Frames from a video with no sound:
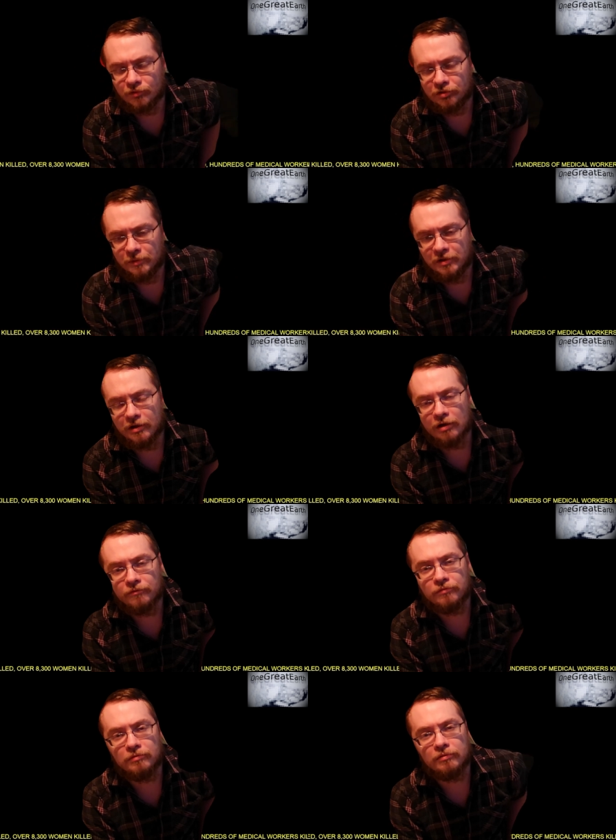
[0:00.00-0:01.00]
be
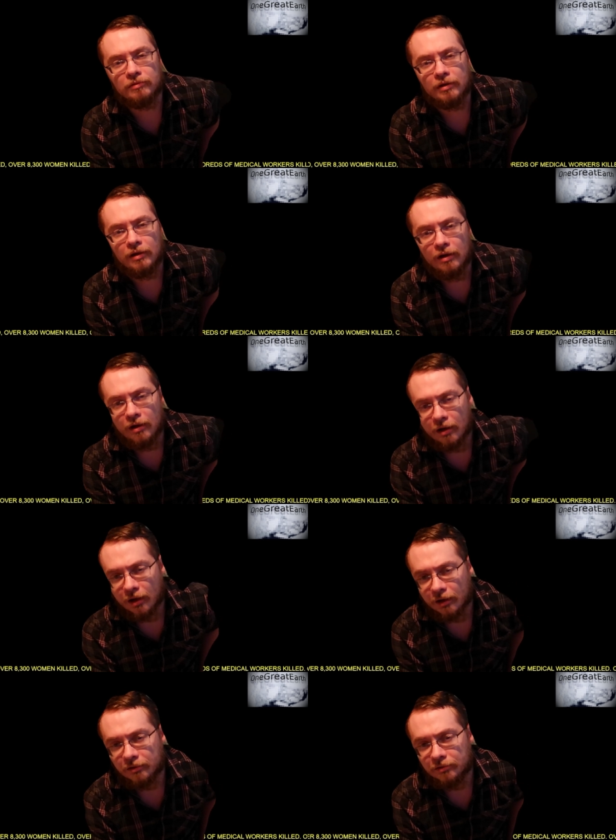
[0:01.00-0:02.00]
careful
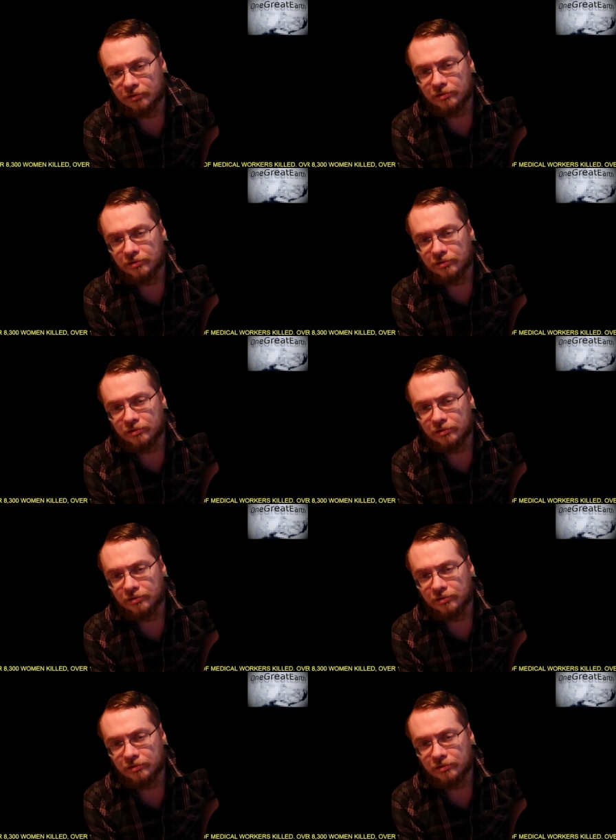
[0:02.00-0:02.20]
on